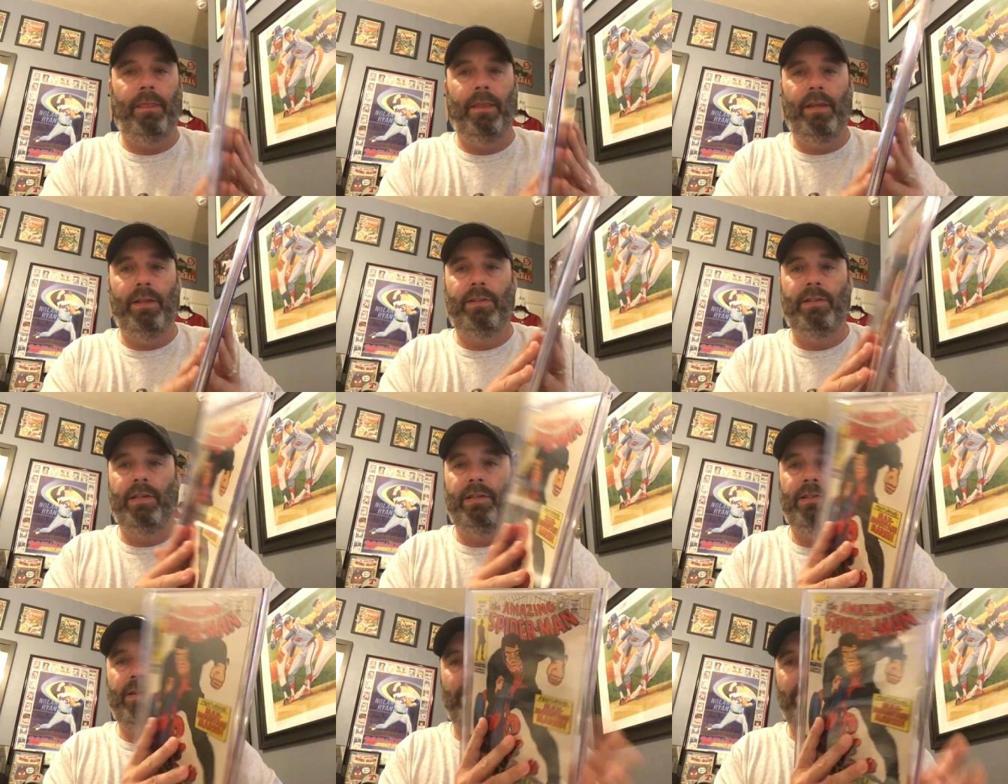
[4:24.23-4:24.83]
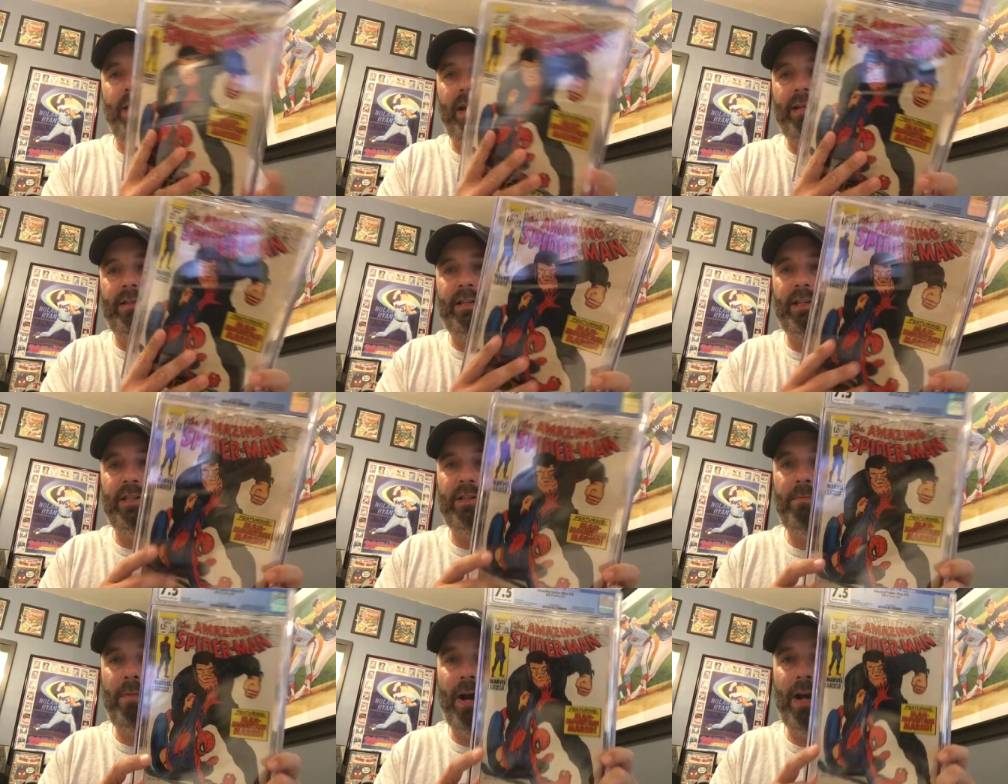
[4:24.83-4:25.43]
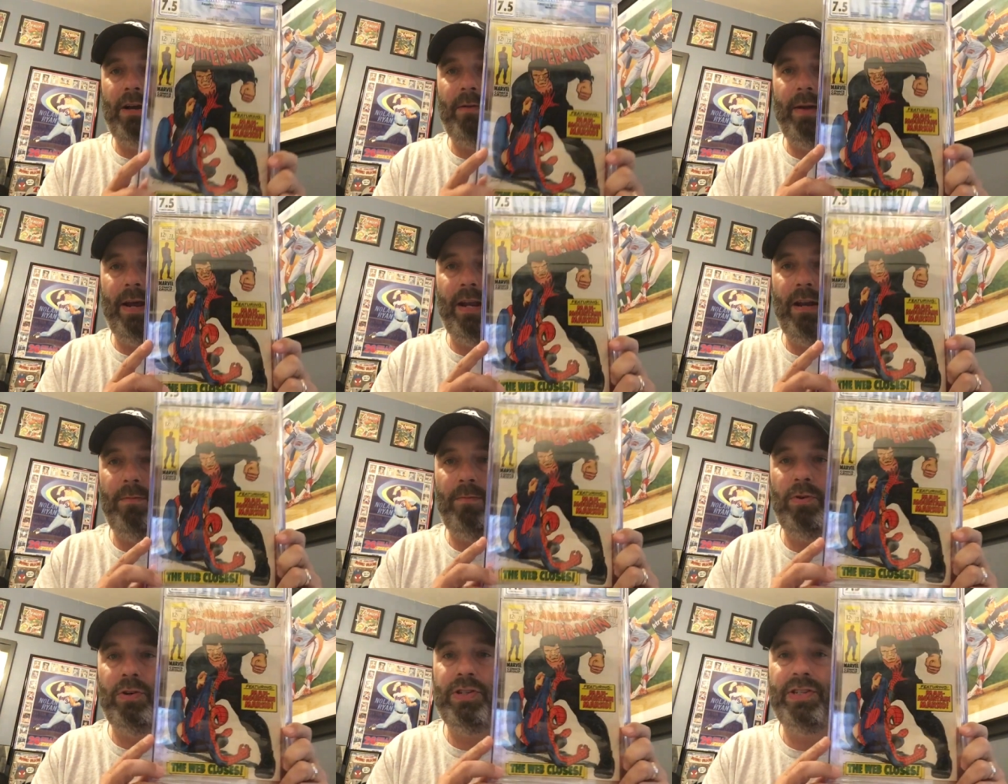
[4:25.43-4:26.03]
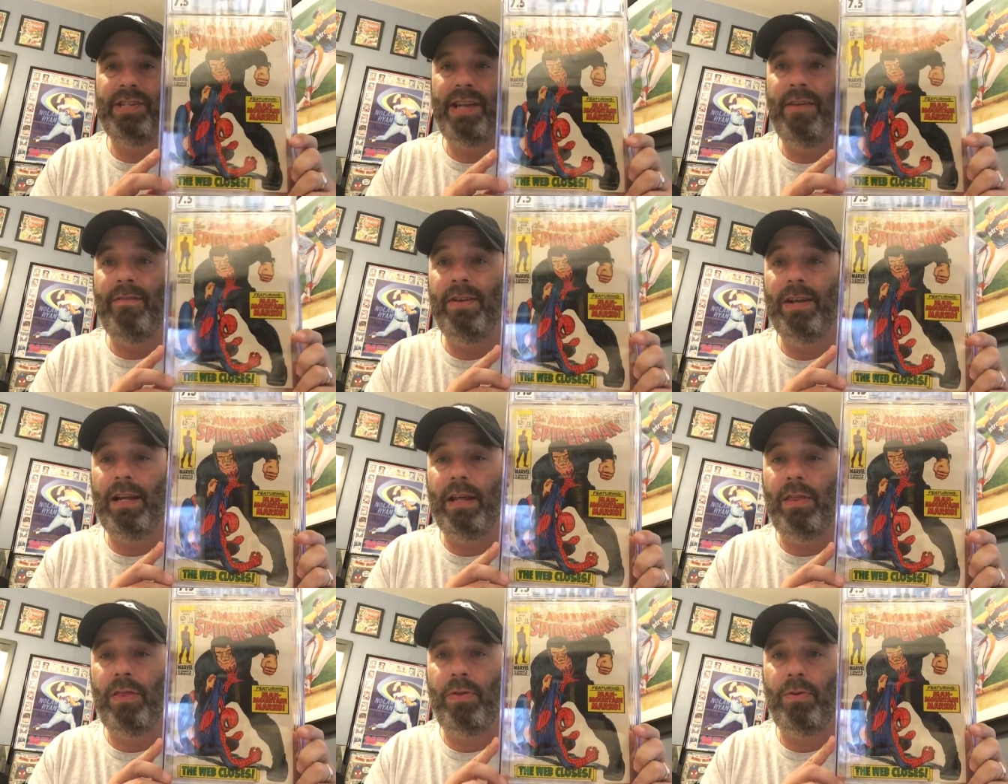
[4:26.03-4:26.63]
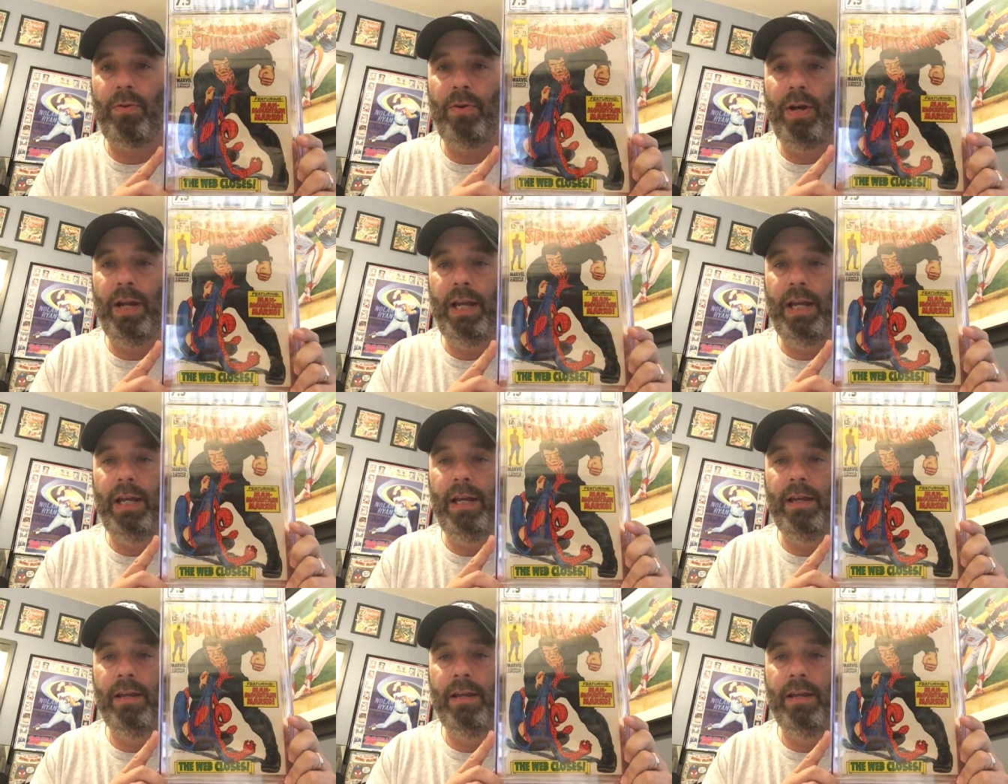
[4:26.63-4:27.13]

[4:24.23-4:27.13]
This is Amazing Spider-Man number 73.